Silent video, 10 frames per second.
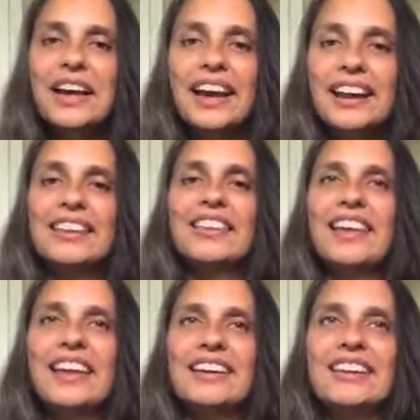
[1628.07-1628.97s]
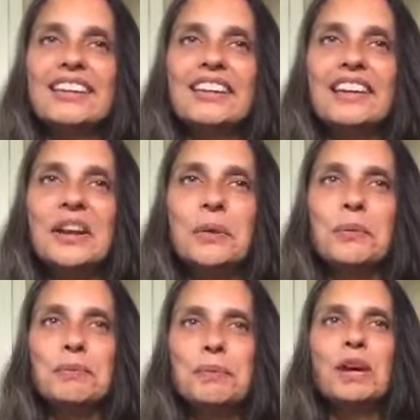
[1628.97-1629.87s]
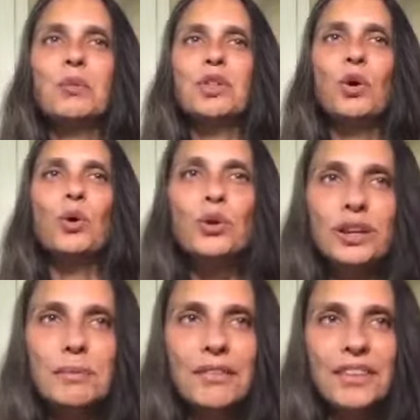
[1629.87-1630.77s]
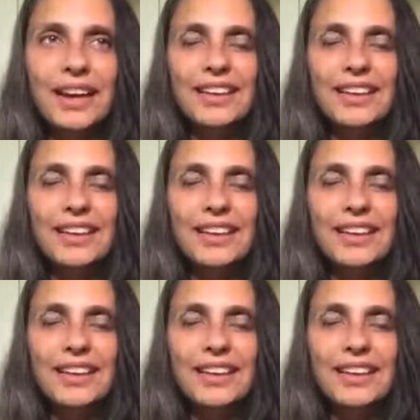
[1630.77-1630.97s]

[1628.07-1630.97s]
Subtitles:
And, you know, being withholding about that.